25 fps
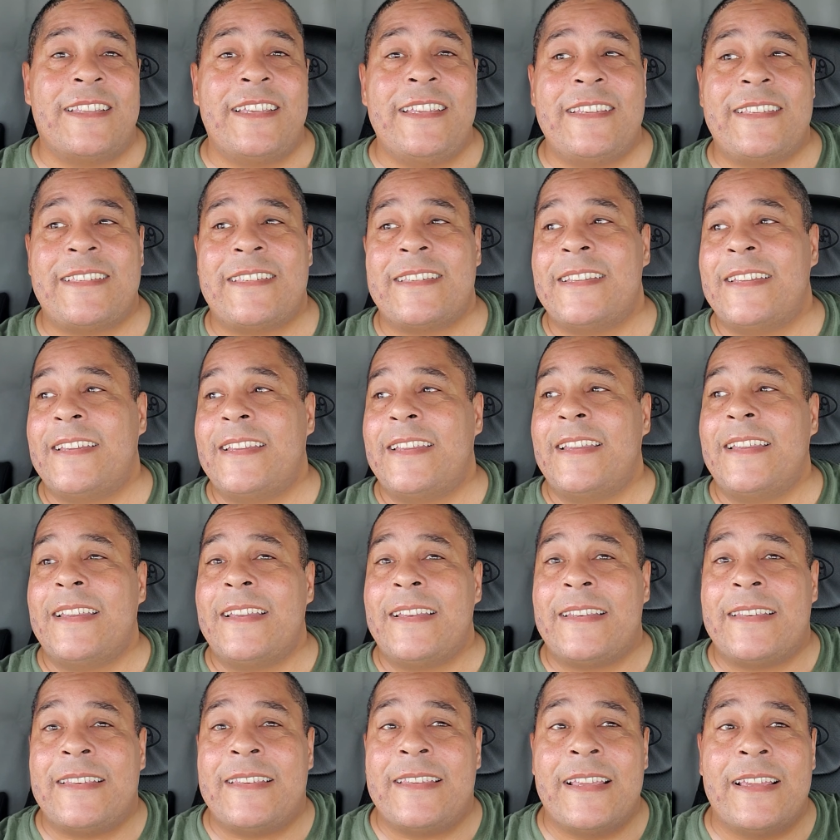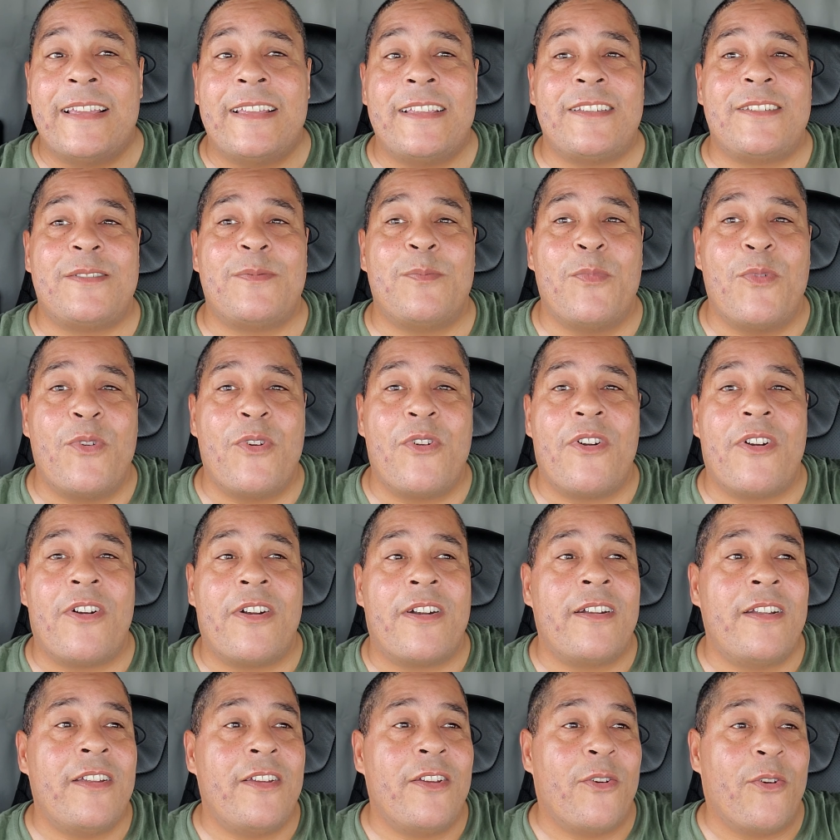leasing does
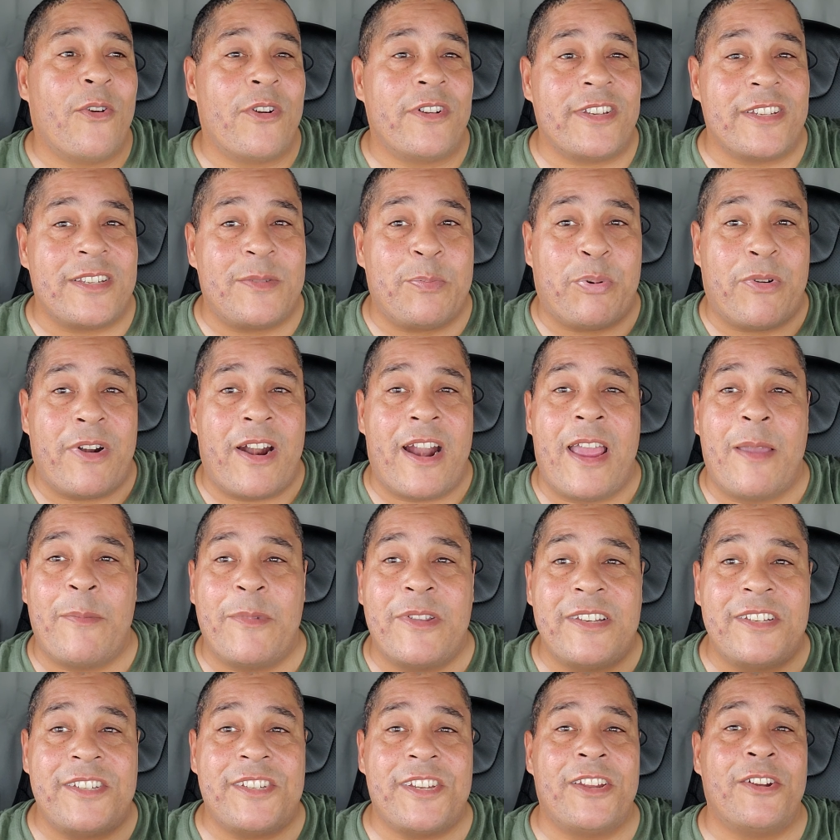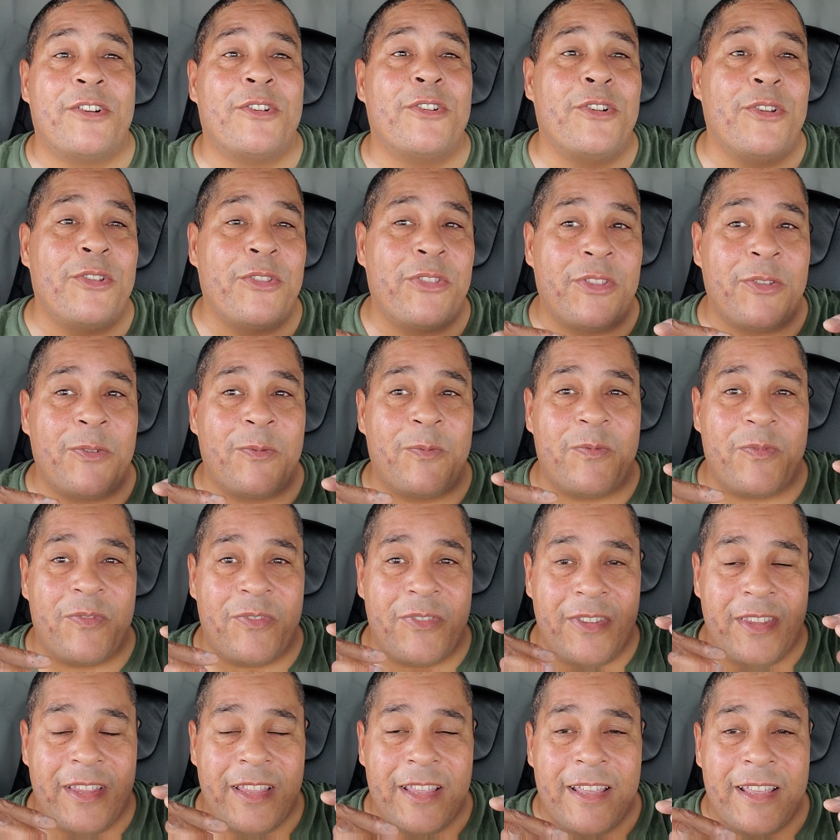more, or just prime in general, the,
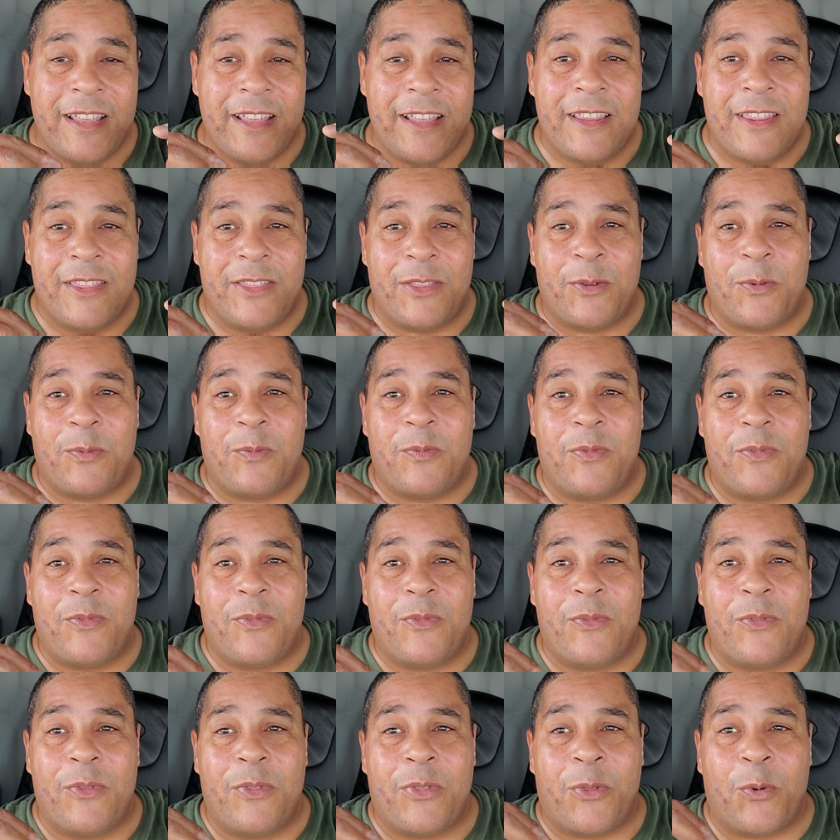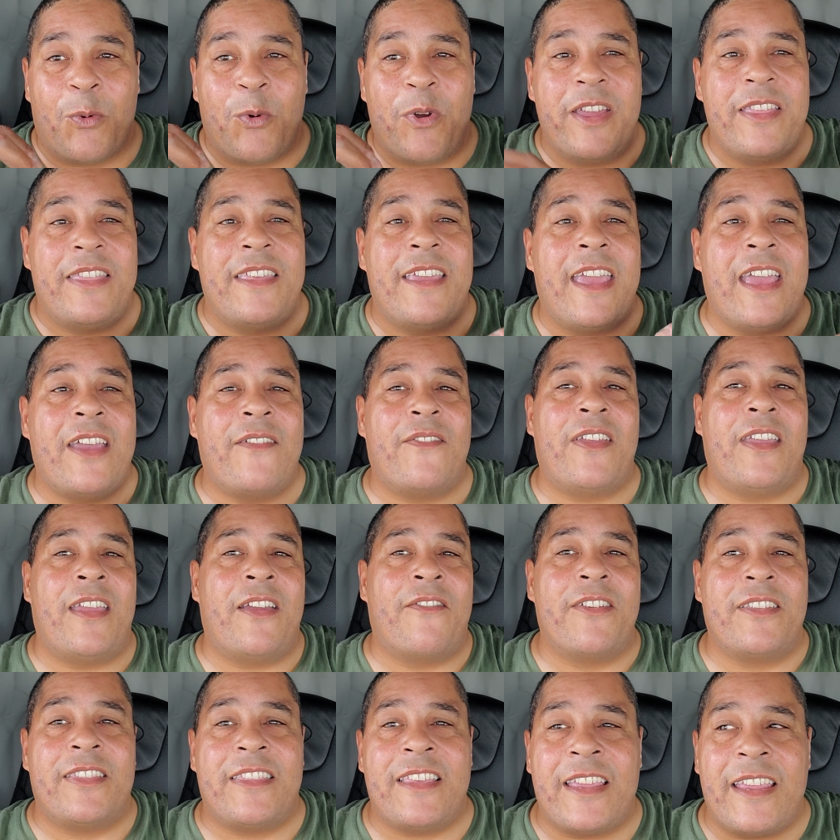the, the way they have
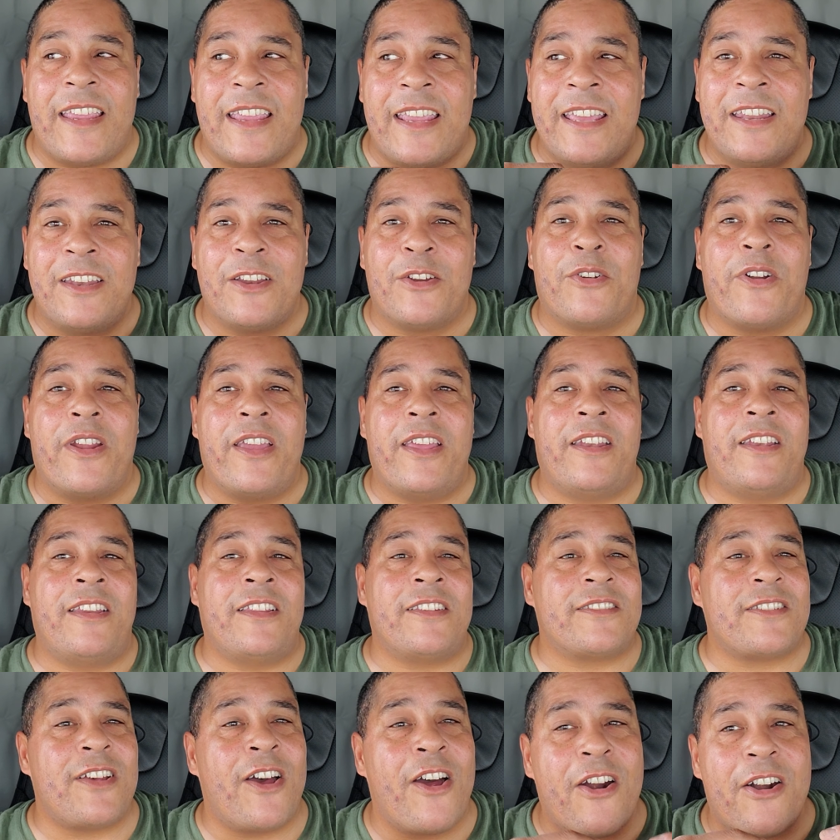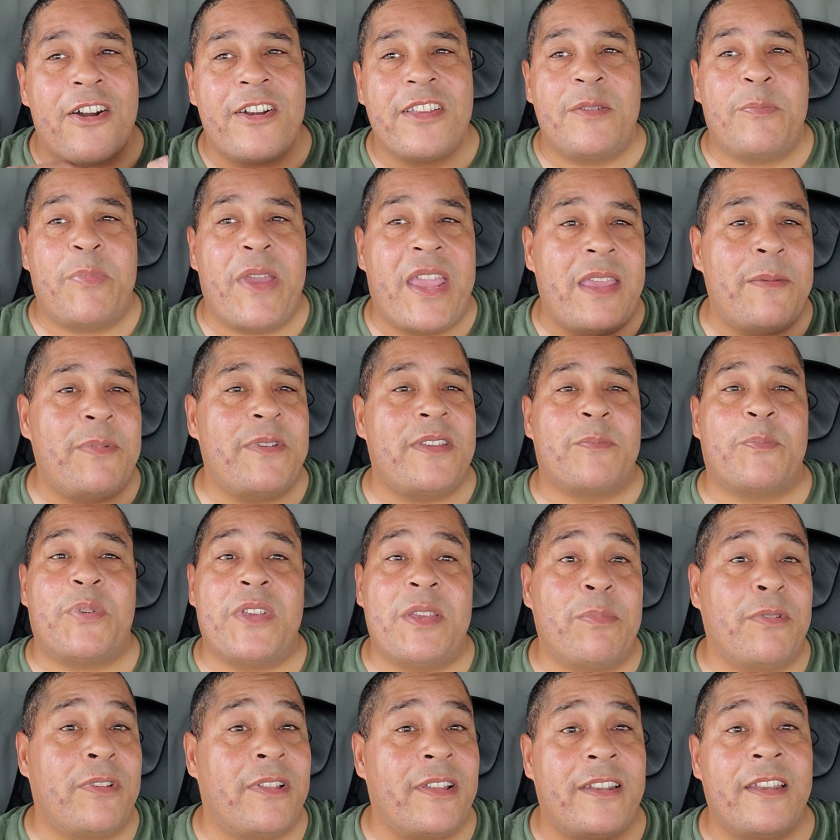everything integrated is already babying
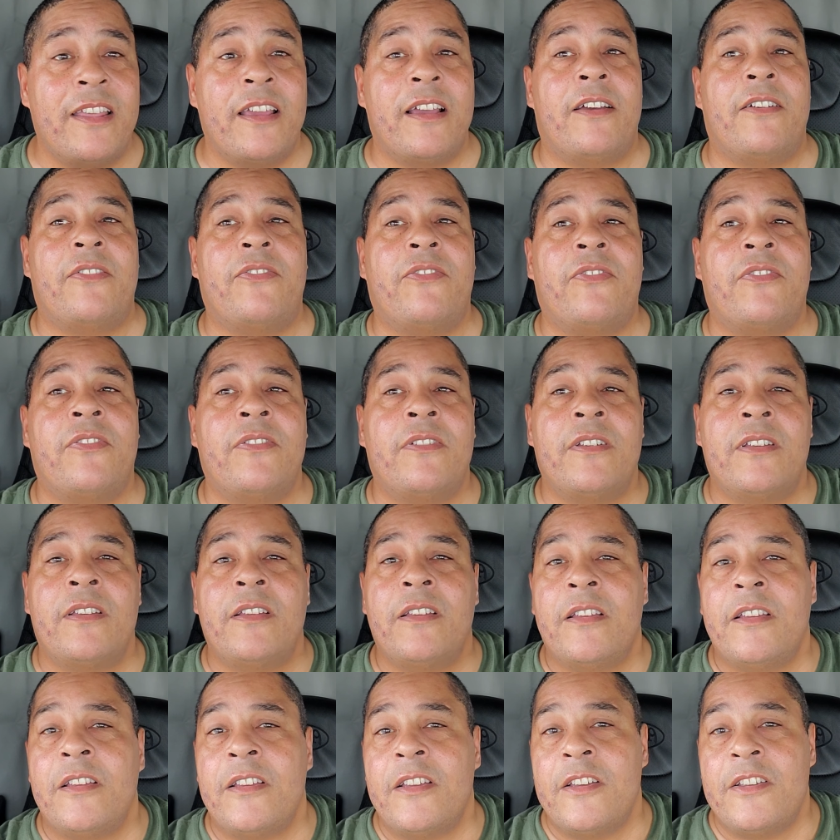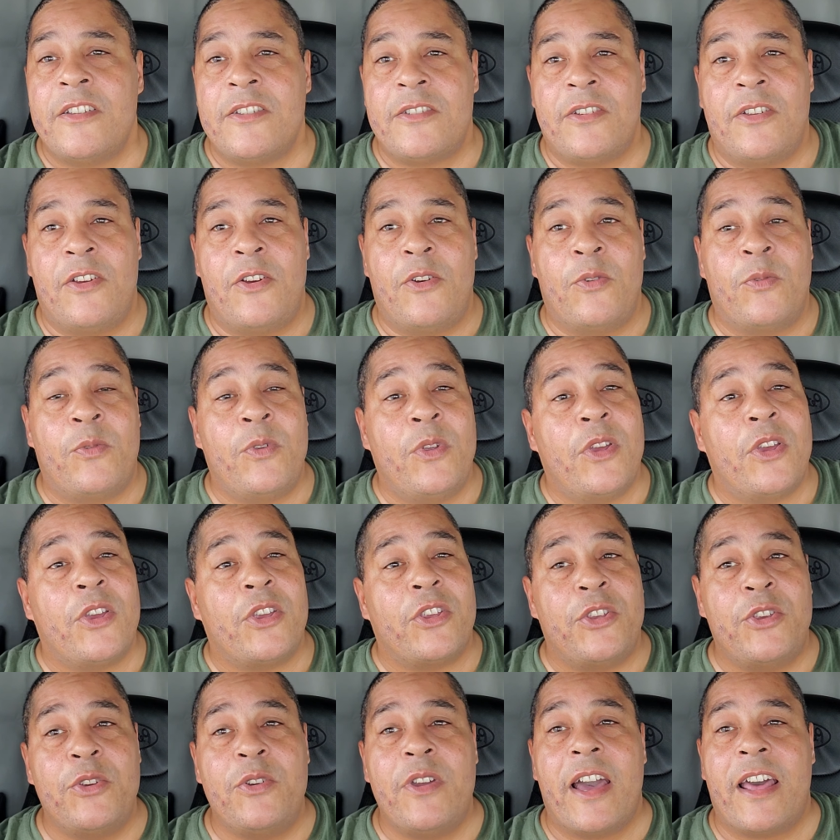people enough. So
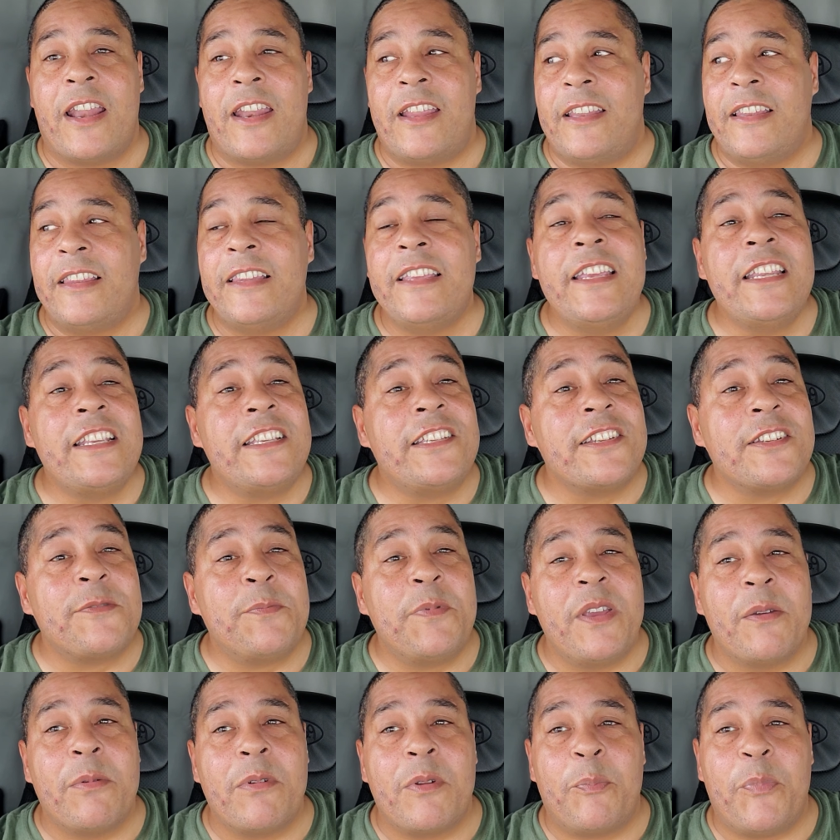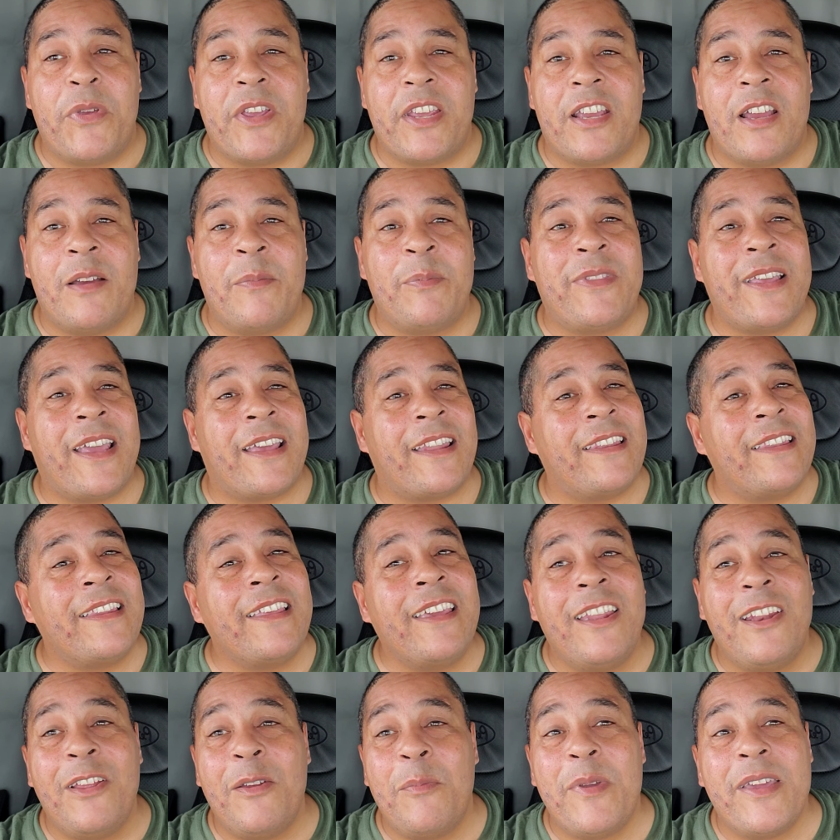you got to at least just be able to pick up that
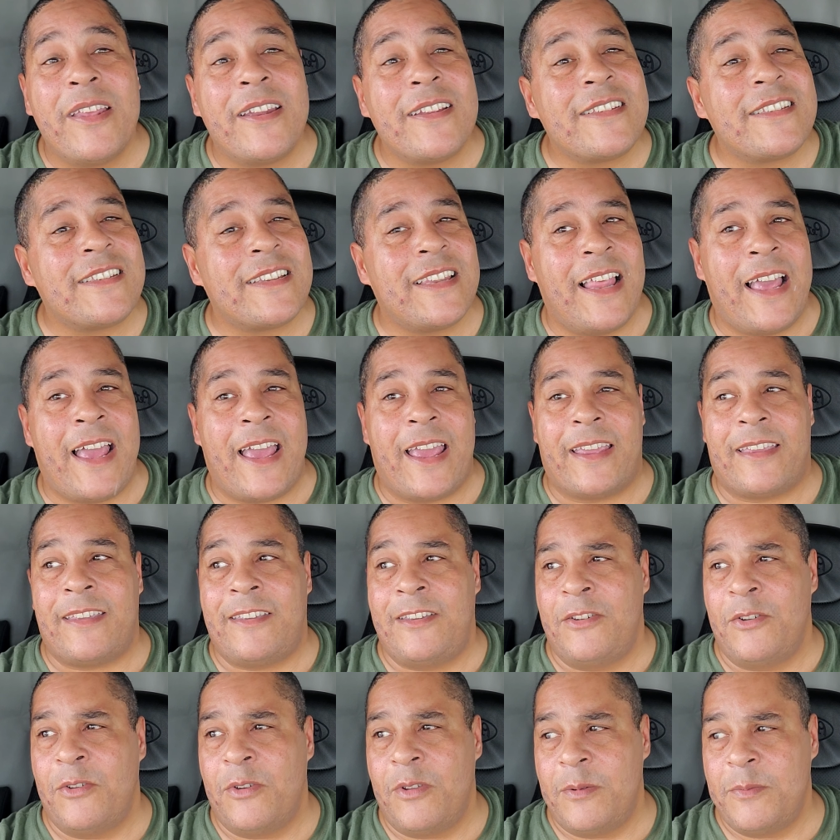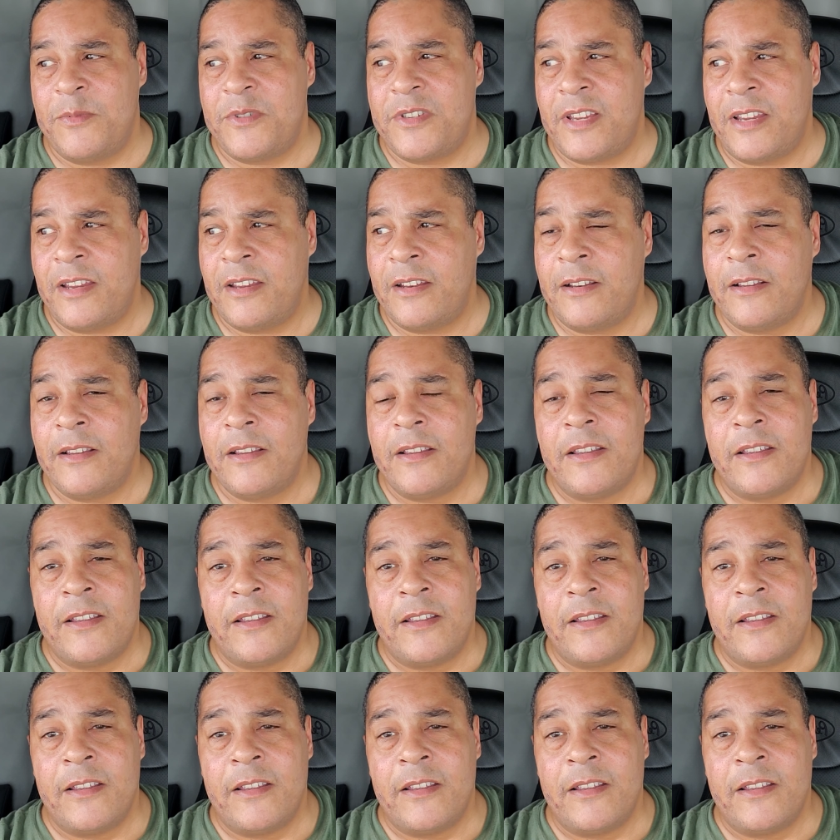little bit of slack. You know what I'm saying?